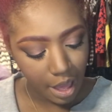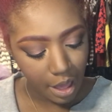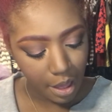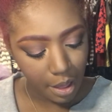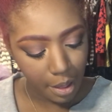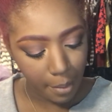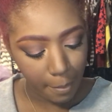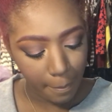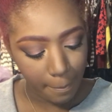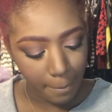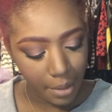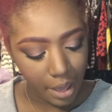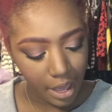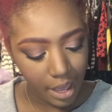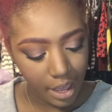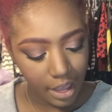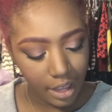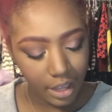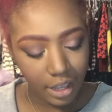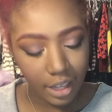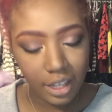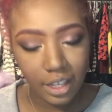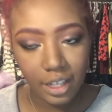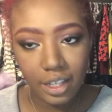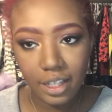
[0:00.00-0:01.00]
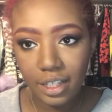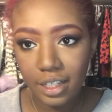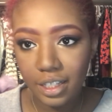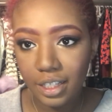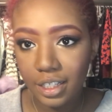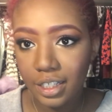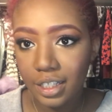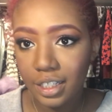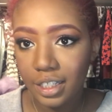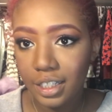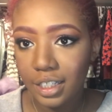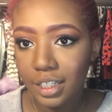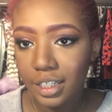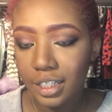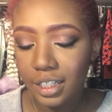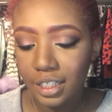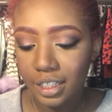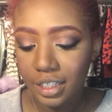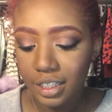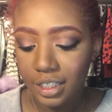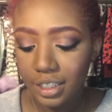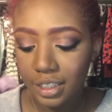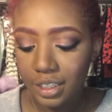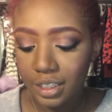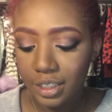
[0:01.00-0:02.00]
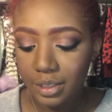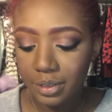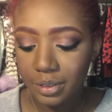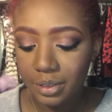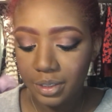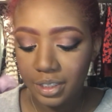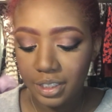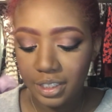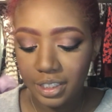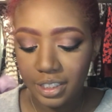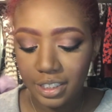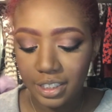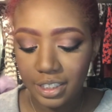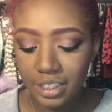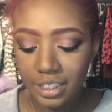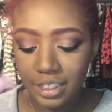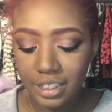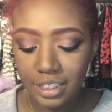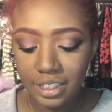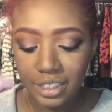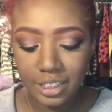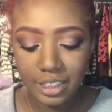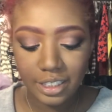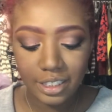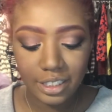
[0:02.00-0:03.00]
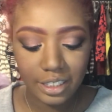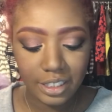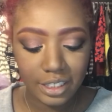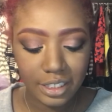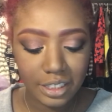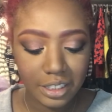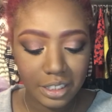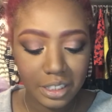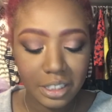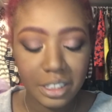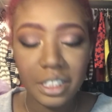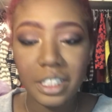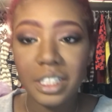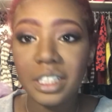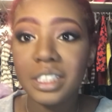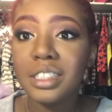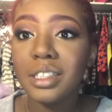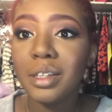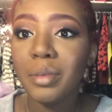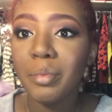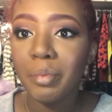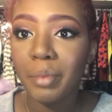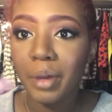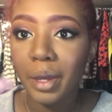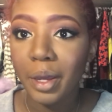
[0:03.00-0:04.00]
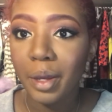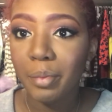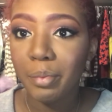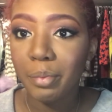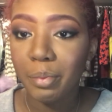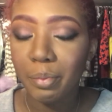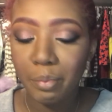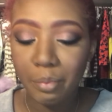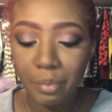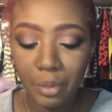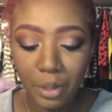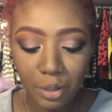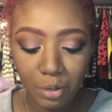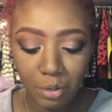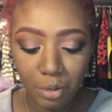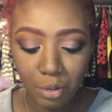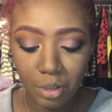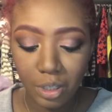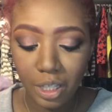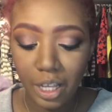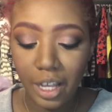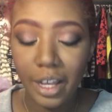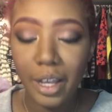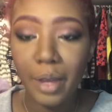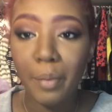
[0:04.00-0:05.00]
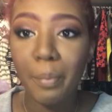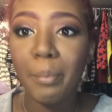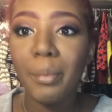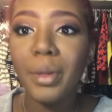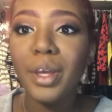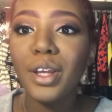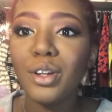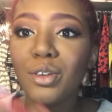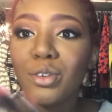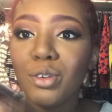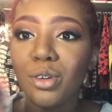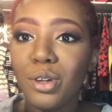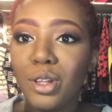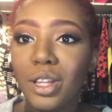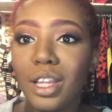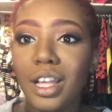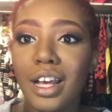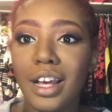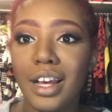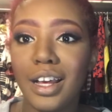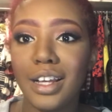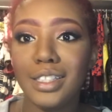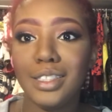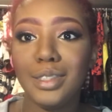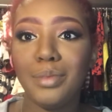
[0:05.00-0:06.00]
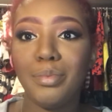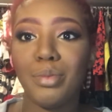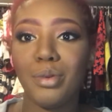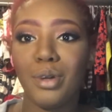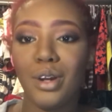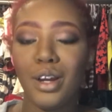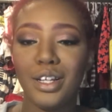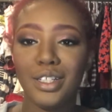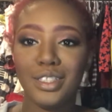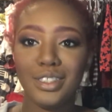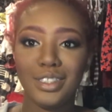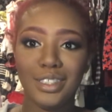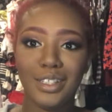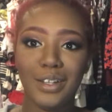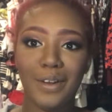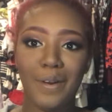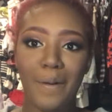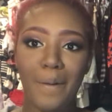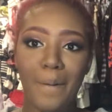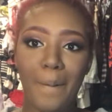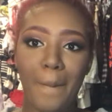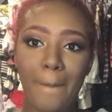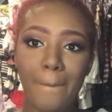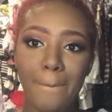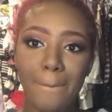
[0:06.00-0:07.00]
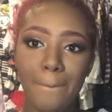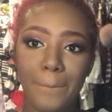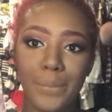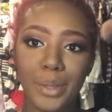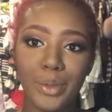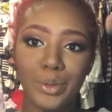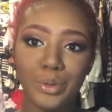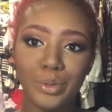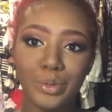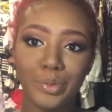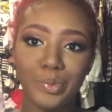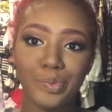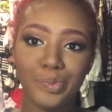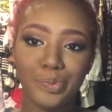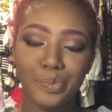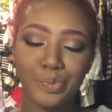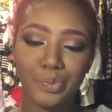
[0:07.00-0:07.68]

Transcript: a MAC. What is this? It's a MAC mineralized bronzer. Boom.